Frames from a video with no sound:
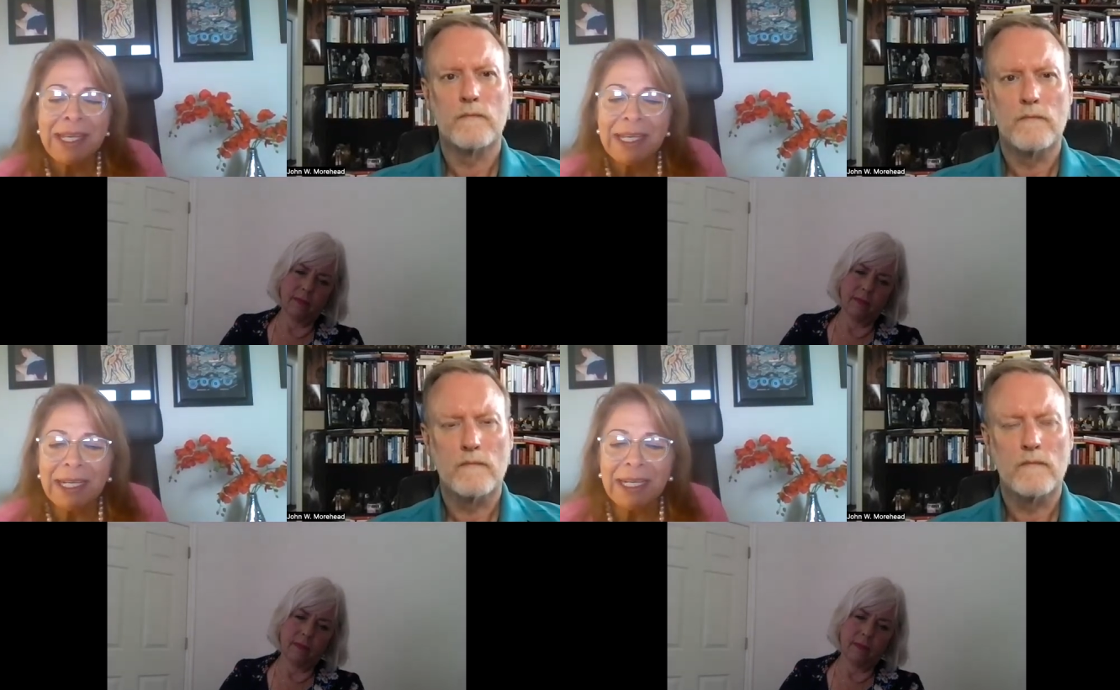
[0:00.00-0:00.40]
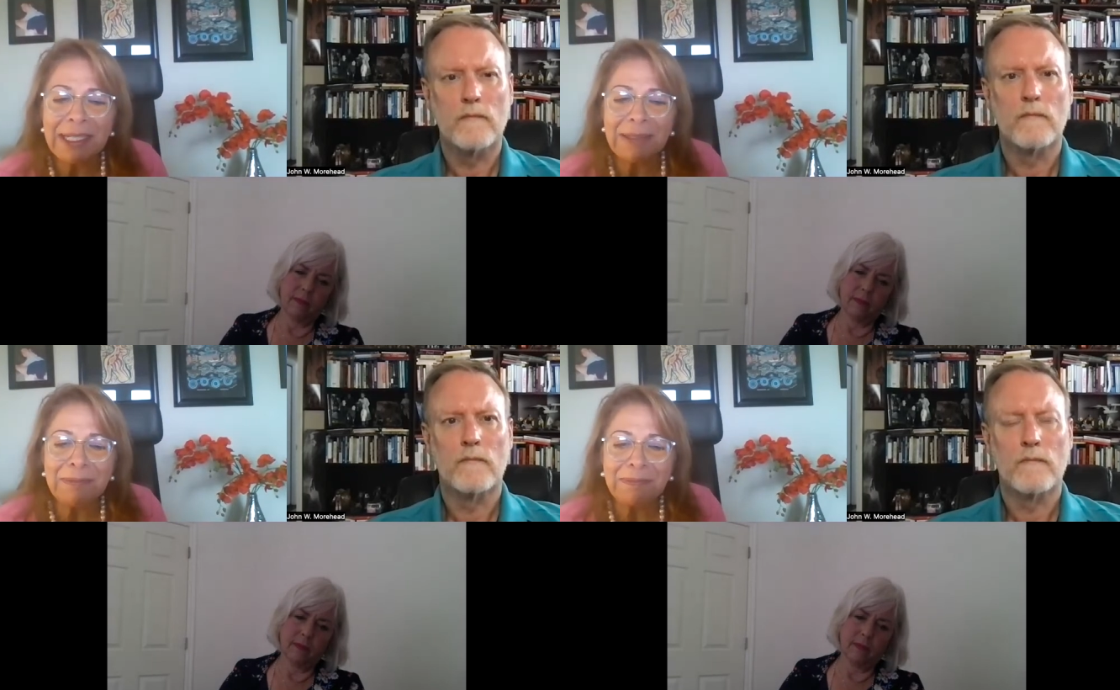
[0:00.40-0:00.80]

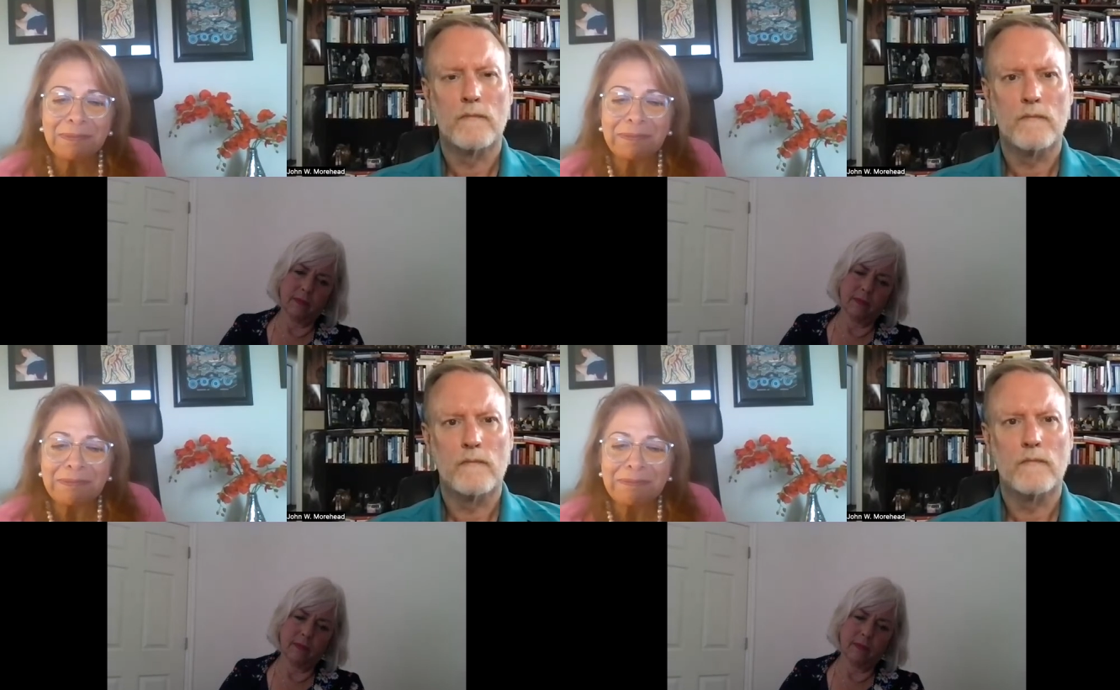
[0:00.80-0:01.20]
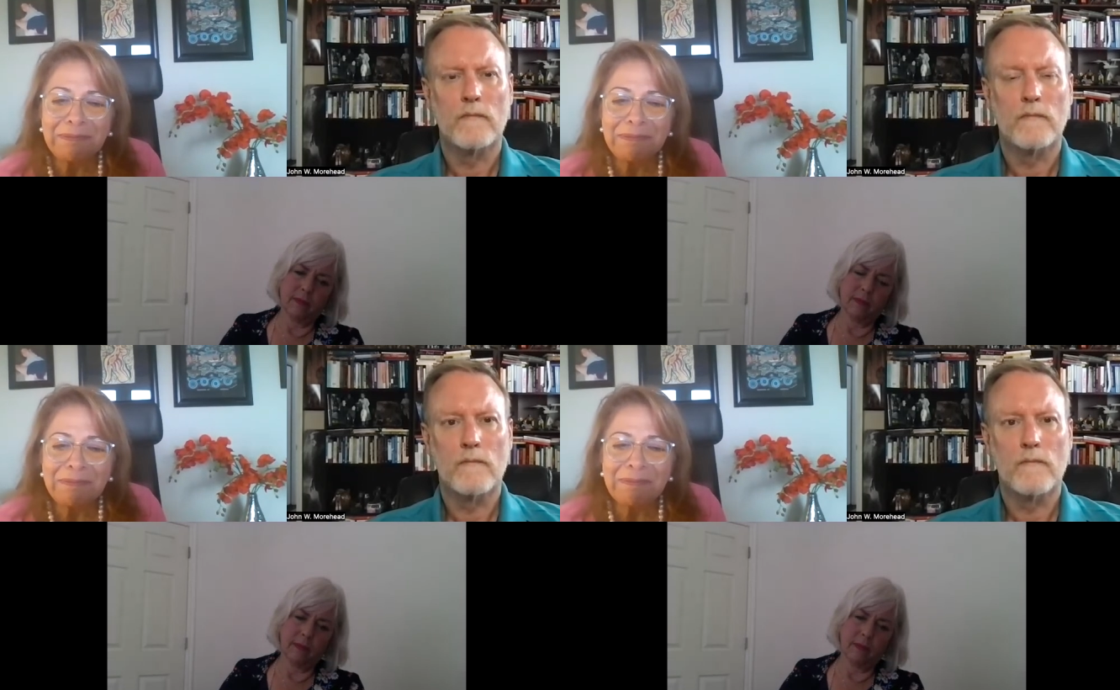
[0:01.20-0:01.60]
Speaker 1: Um,
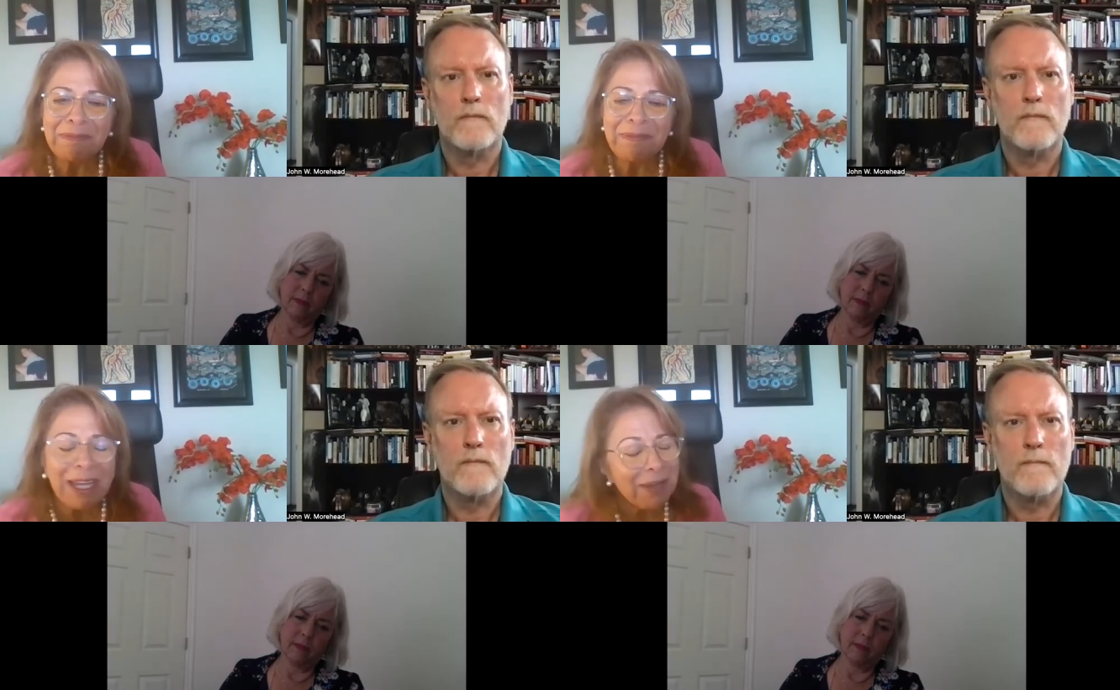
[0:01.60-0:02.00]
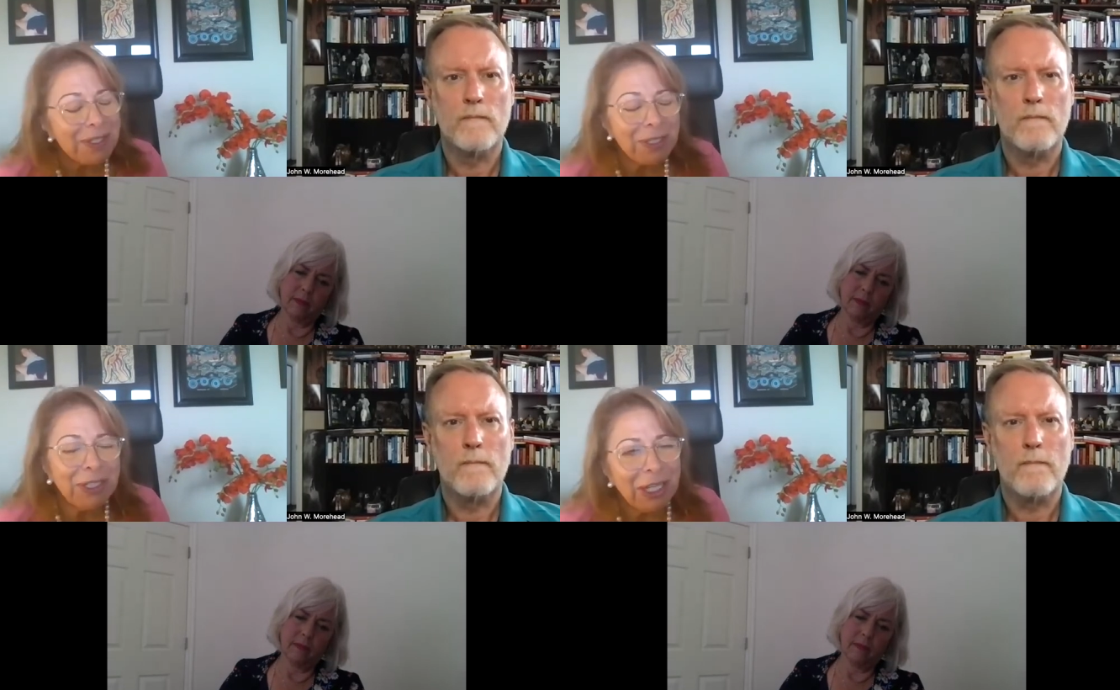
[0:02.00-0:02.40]
I'm
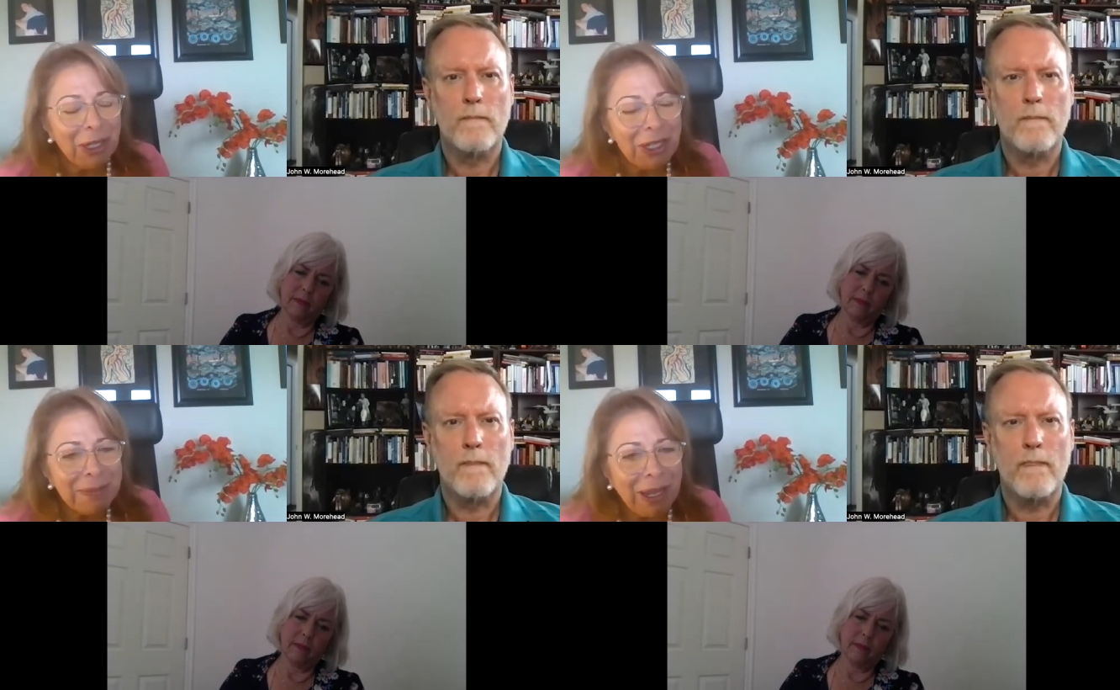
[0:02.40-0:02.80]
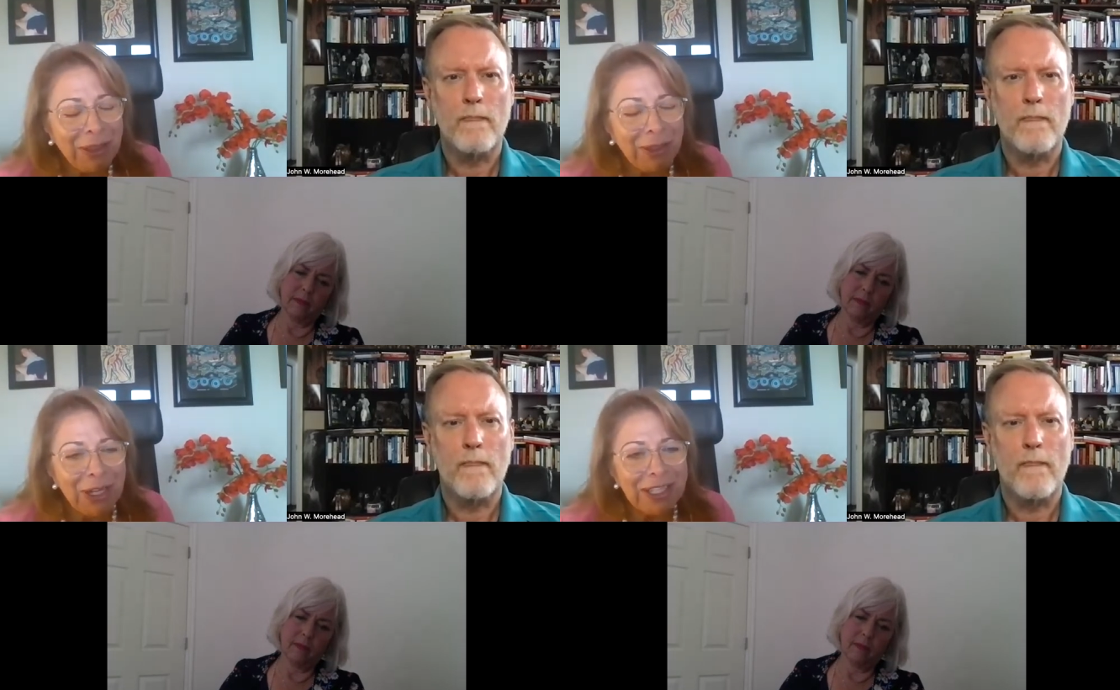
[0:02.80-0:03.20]
sorry, I lost my
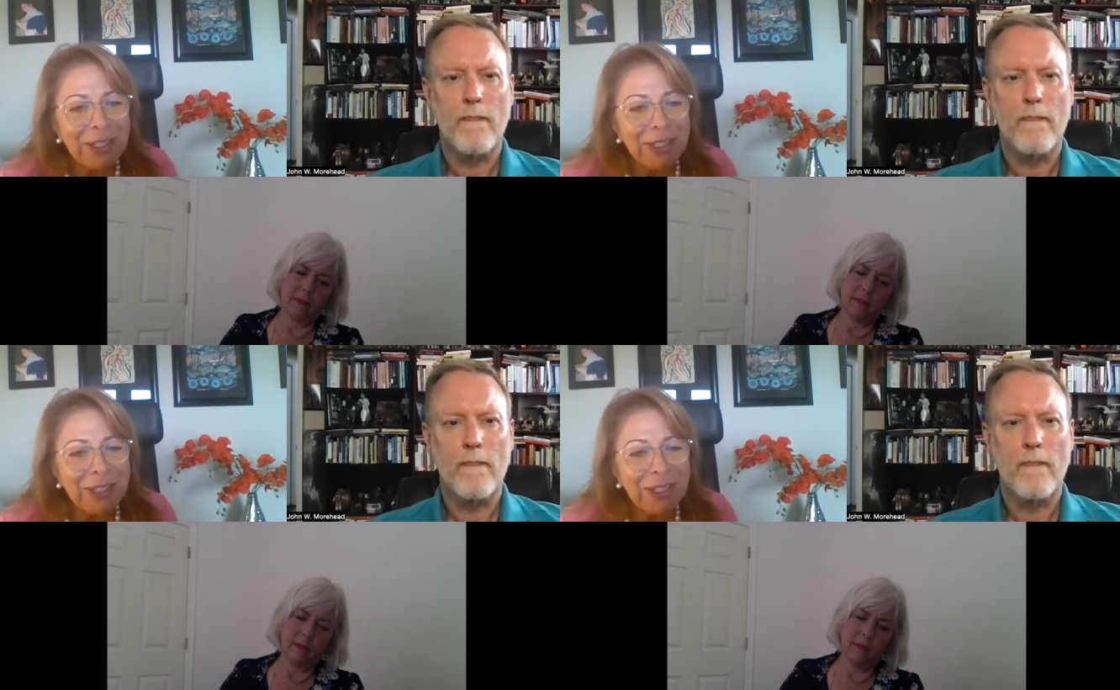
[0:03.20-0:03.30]
thoughts.